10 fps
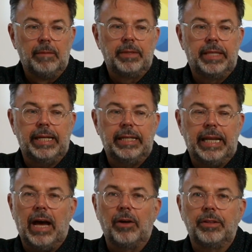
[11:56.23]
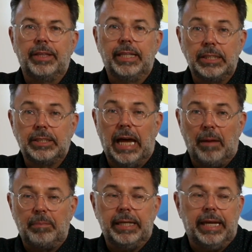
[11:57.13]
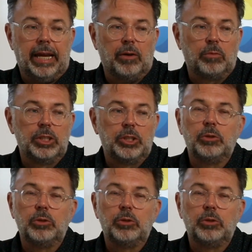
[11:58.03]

then now this applicator will